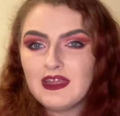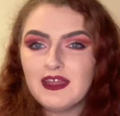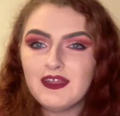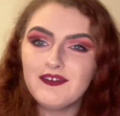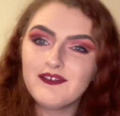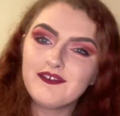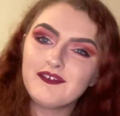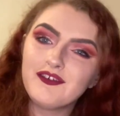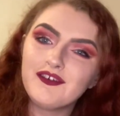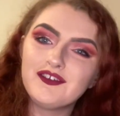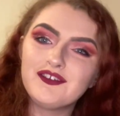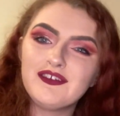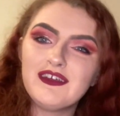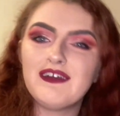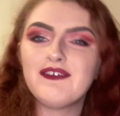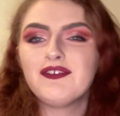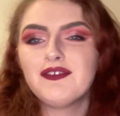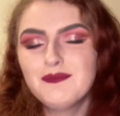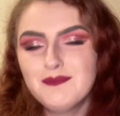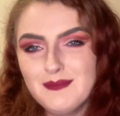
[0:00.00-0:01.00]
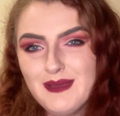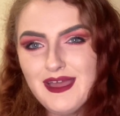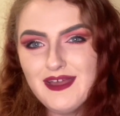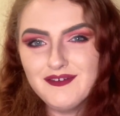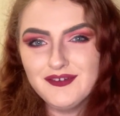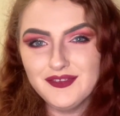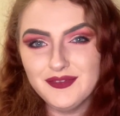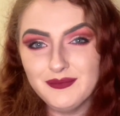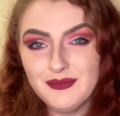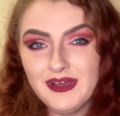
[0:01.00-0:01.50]
Of course you have the mayor
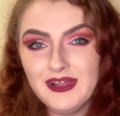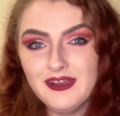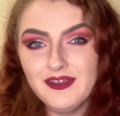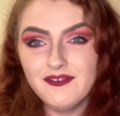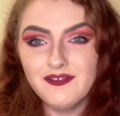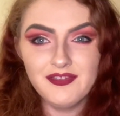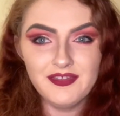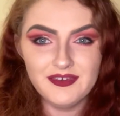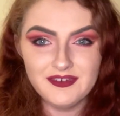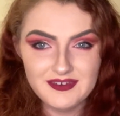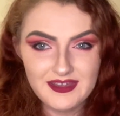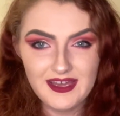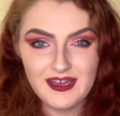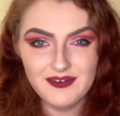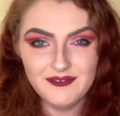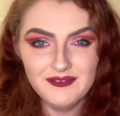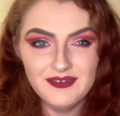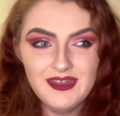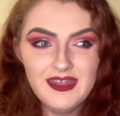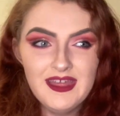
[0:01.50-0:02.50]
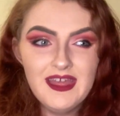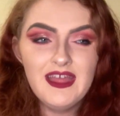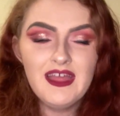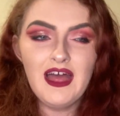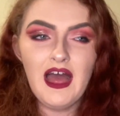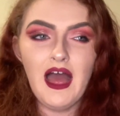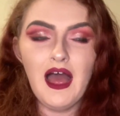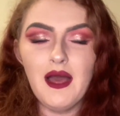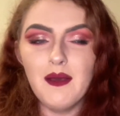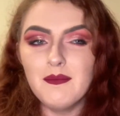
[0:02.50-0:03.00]
as well of the town
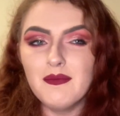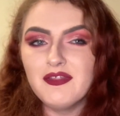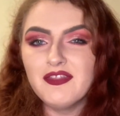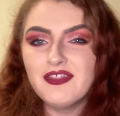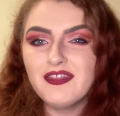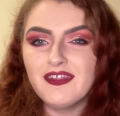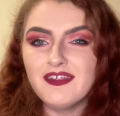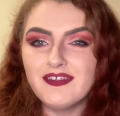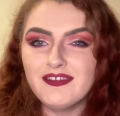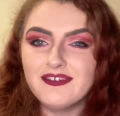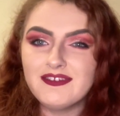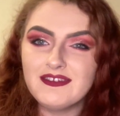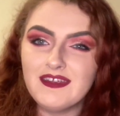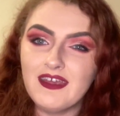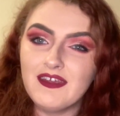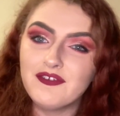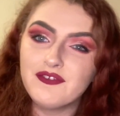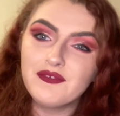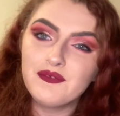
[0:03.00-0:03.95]
that says,